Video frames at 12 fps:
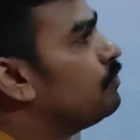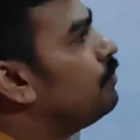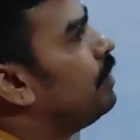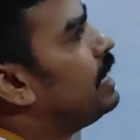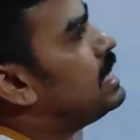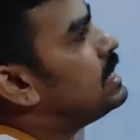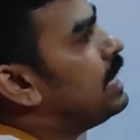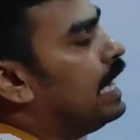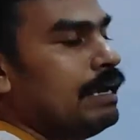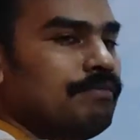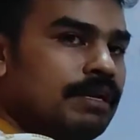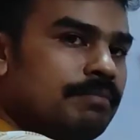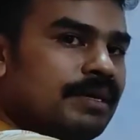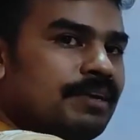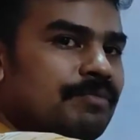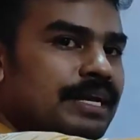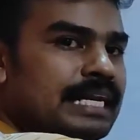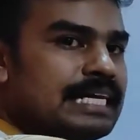Phase A will be
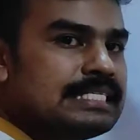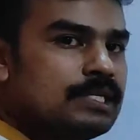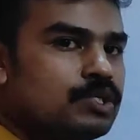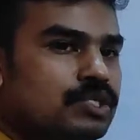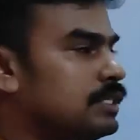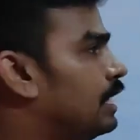remain as such.